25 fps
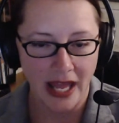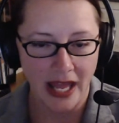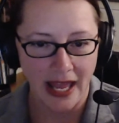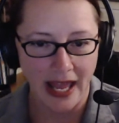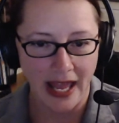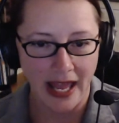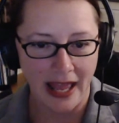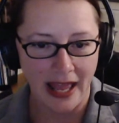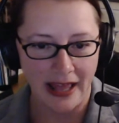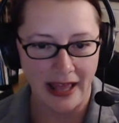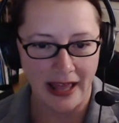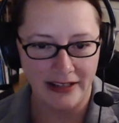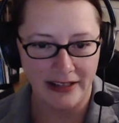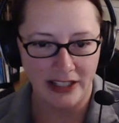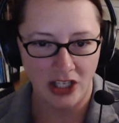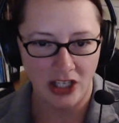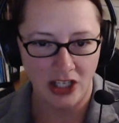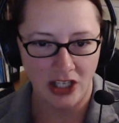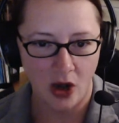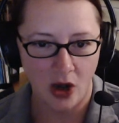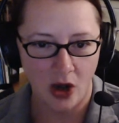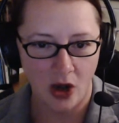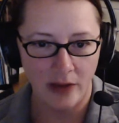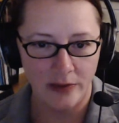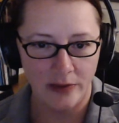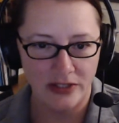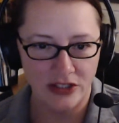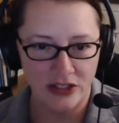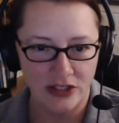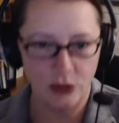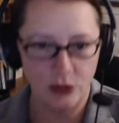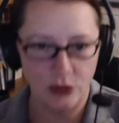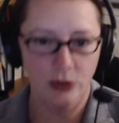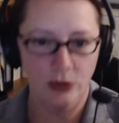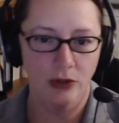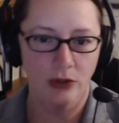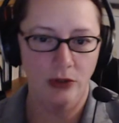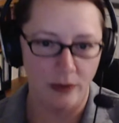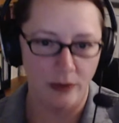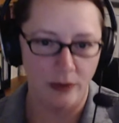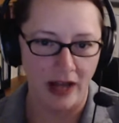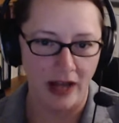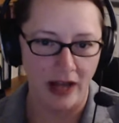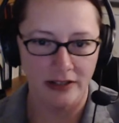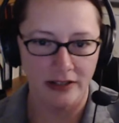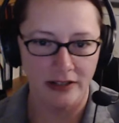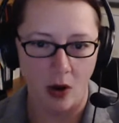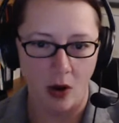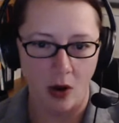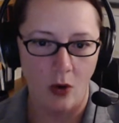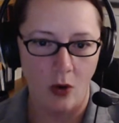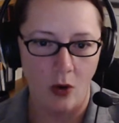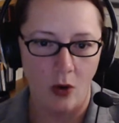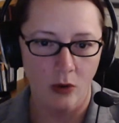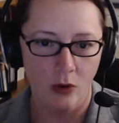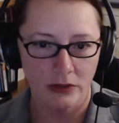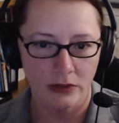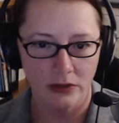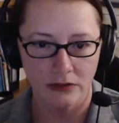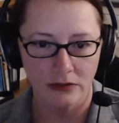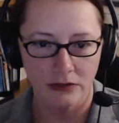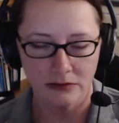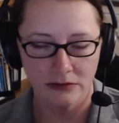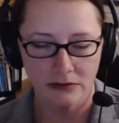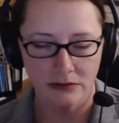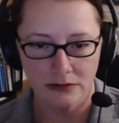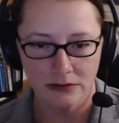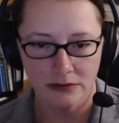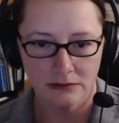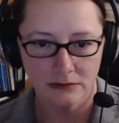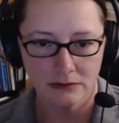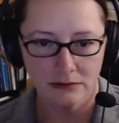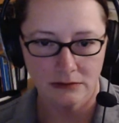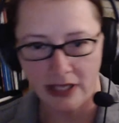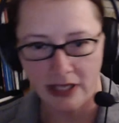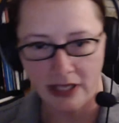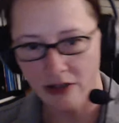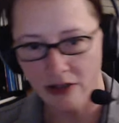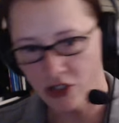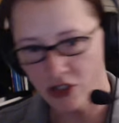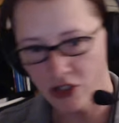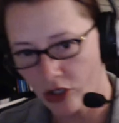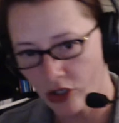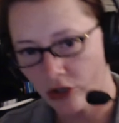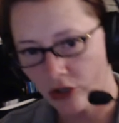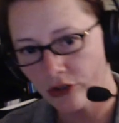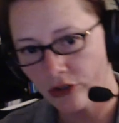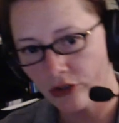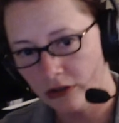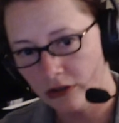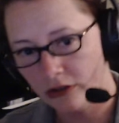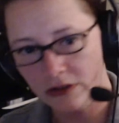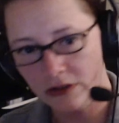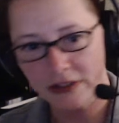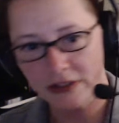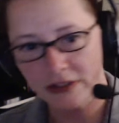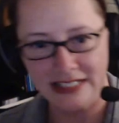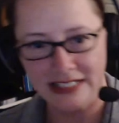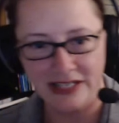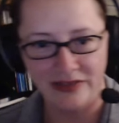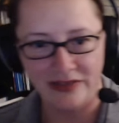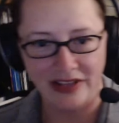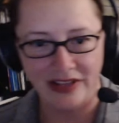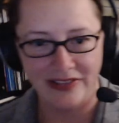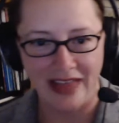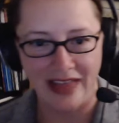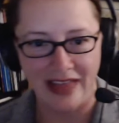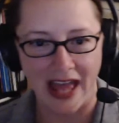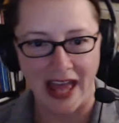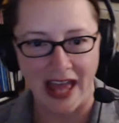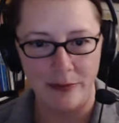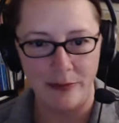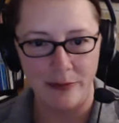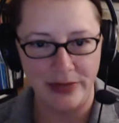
And I would doodle around at home or in a journal and stuff like that.